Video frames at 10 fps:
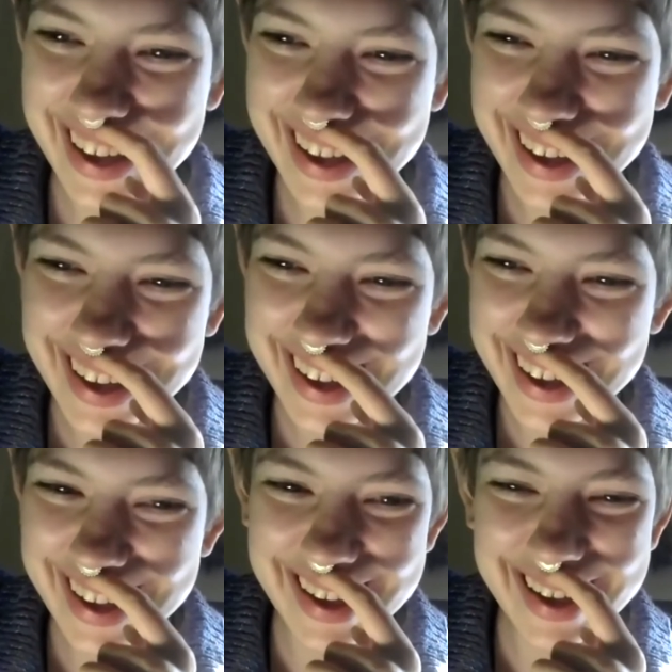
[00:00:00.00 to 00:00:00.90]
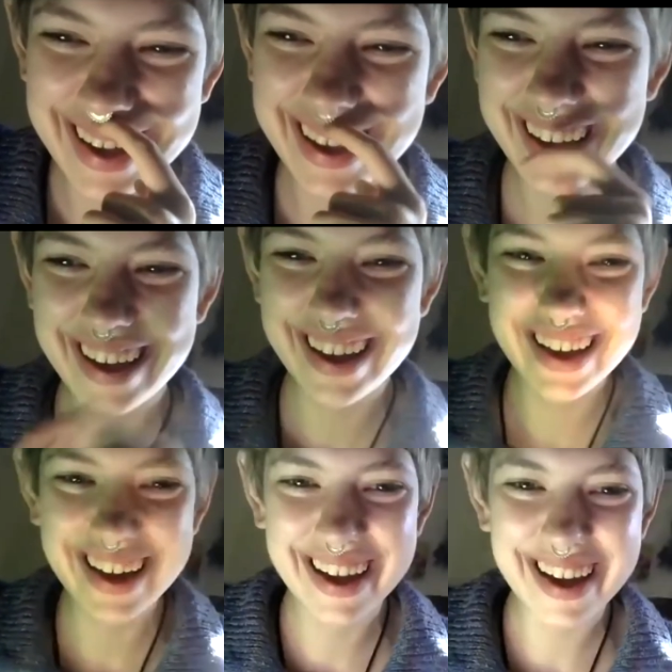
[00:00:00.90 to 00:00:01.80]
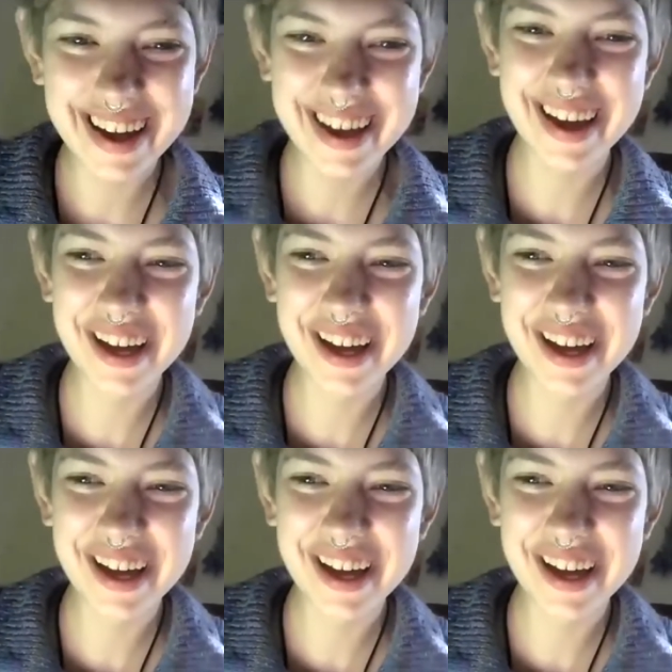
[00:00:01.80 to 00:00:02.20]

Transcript: and then there's a hippie training camp where